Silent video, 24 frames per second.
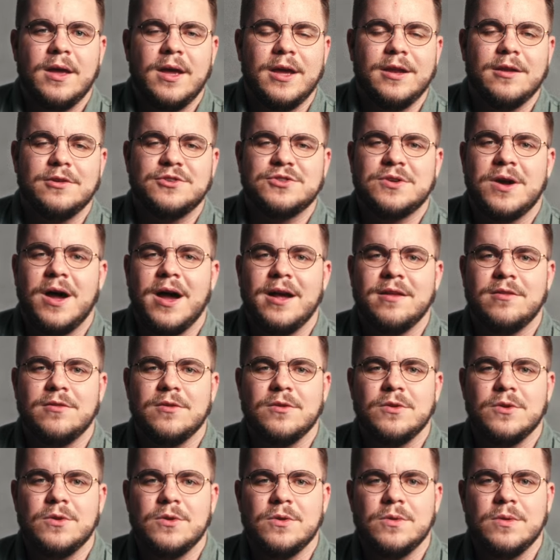and to try
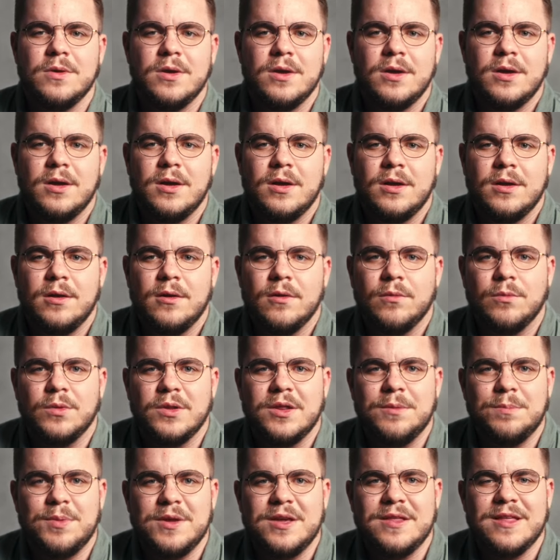to
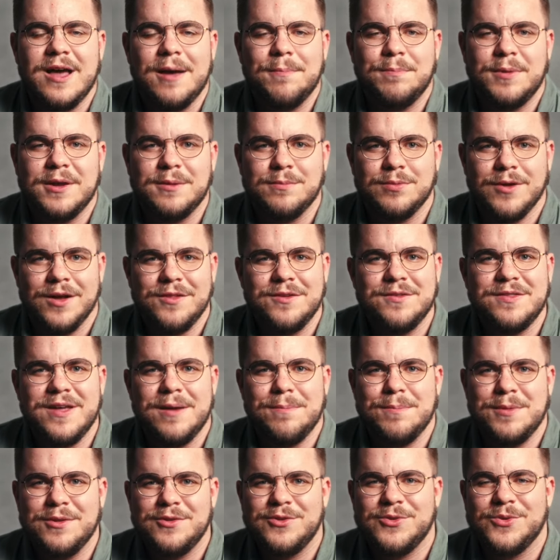really be that big brother,
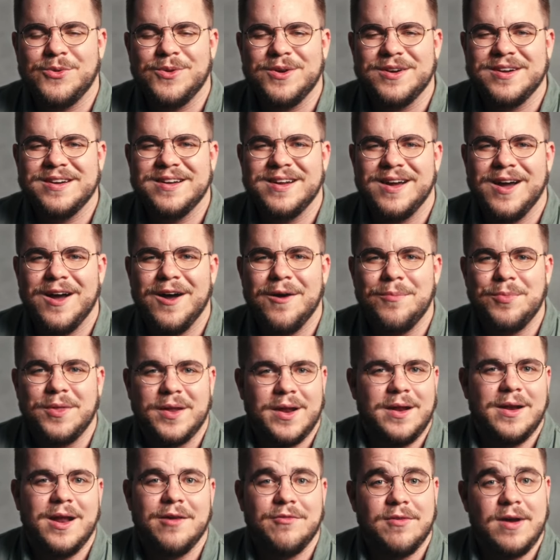that mentor
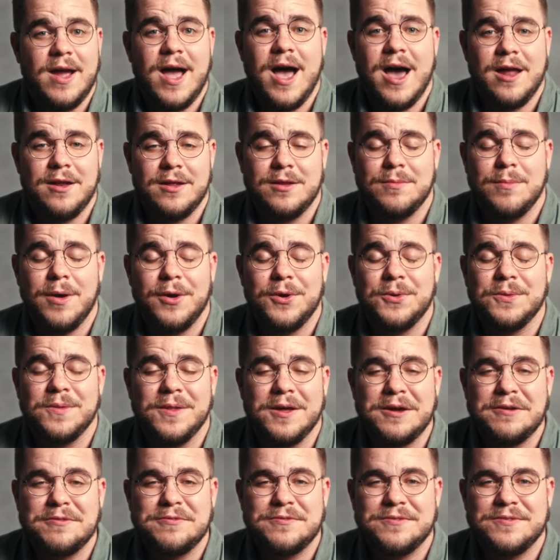that I never had in my own
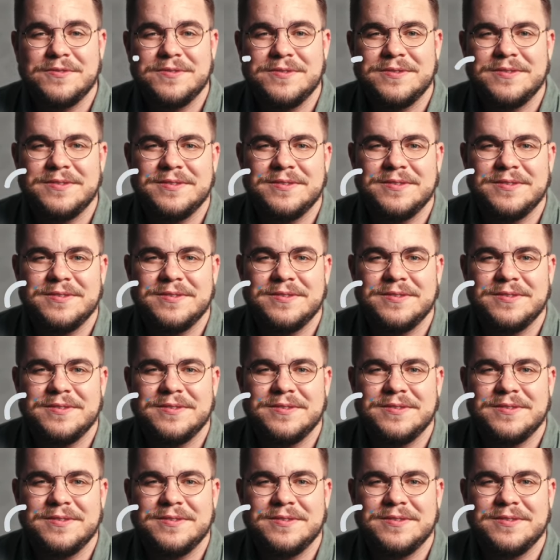life.